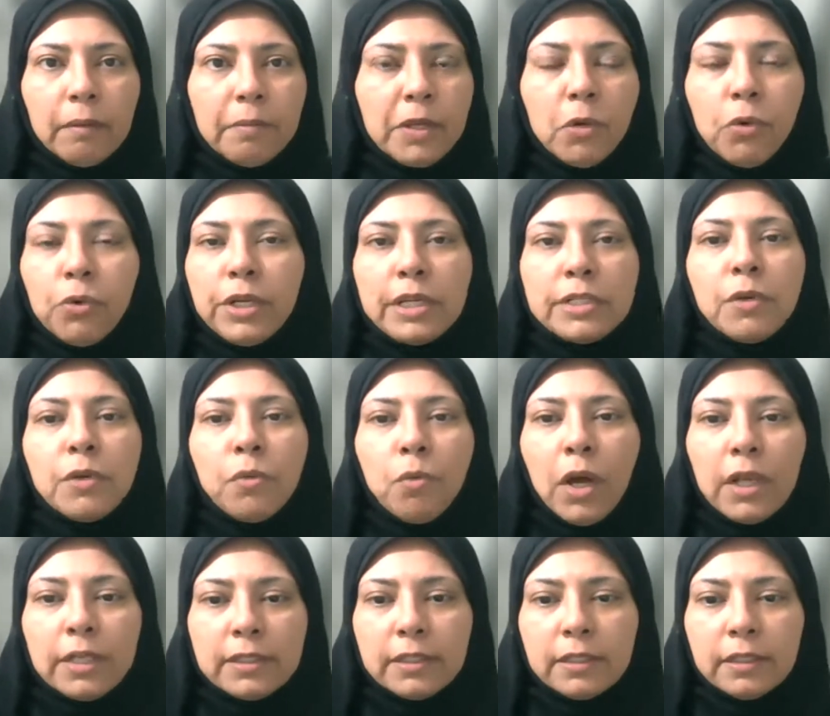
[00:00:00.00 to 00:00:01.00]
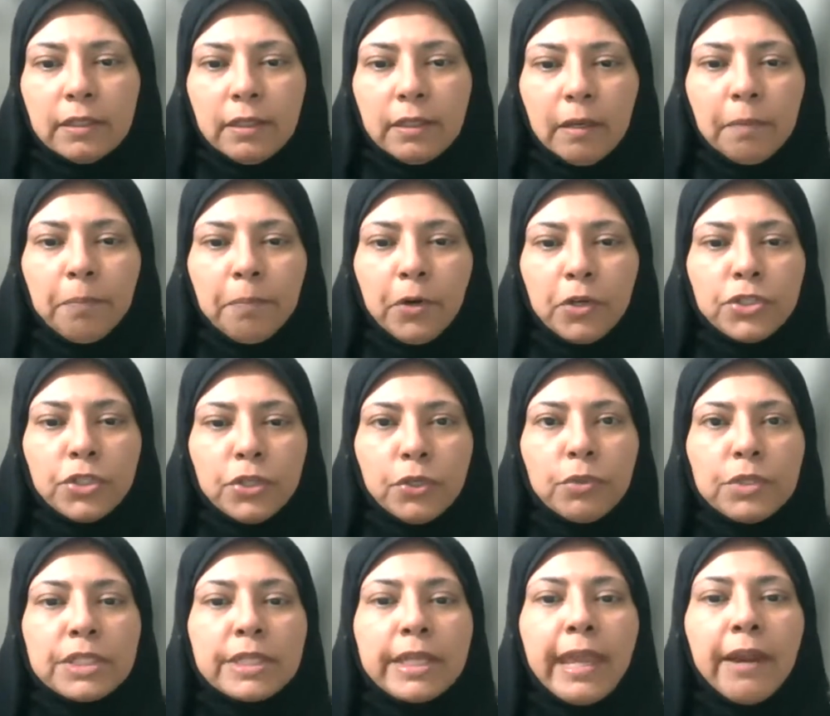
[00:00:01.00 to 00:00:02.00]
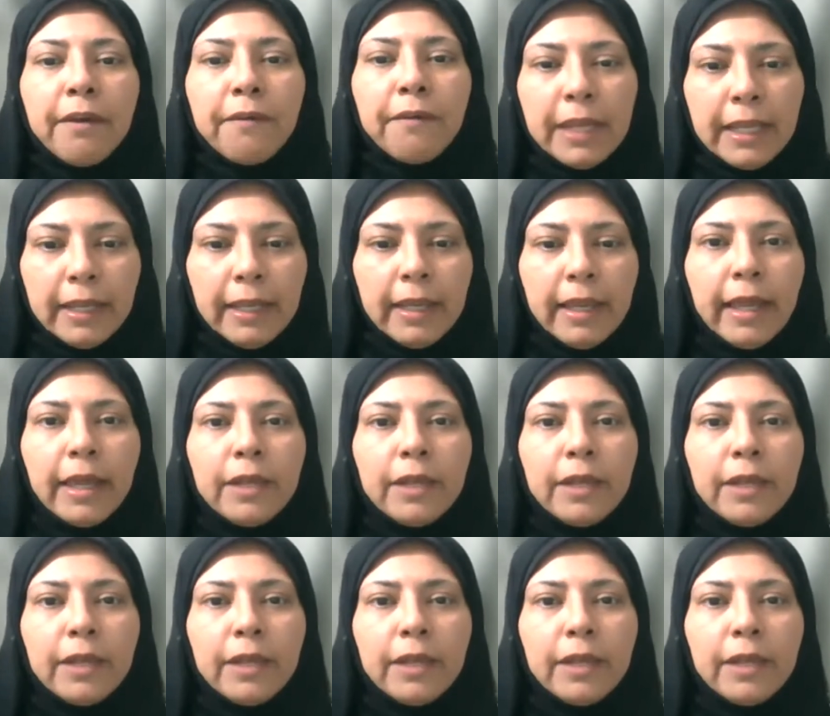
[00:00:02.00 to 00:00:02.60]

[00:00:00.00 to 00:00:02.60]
who doesn't want a person who is caring,